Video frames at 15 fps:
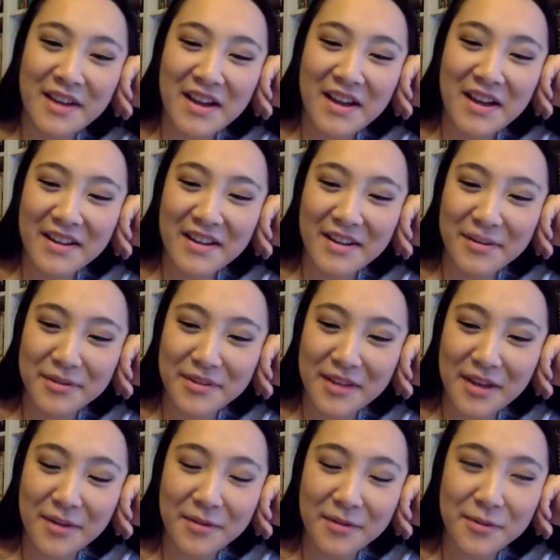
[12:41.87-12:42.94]
I I was
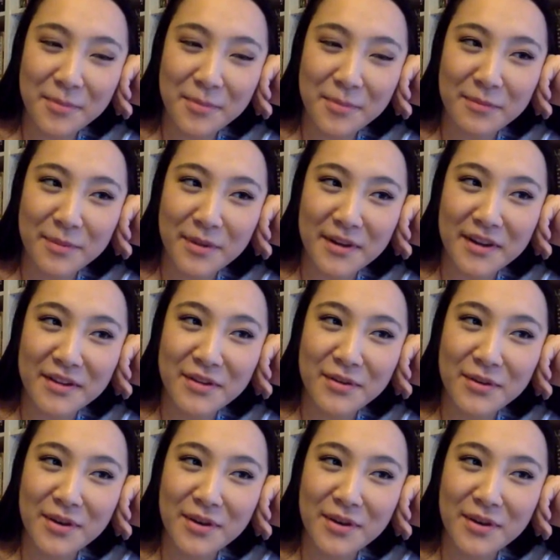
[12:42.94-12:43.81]
I was surprised by that too.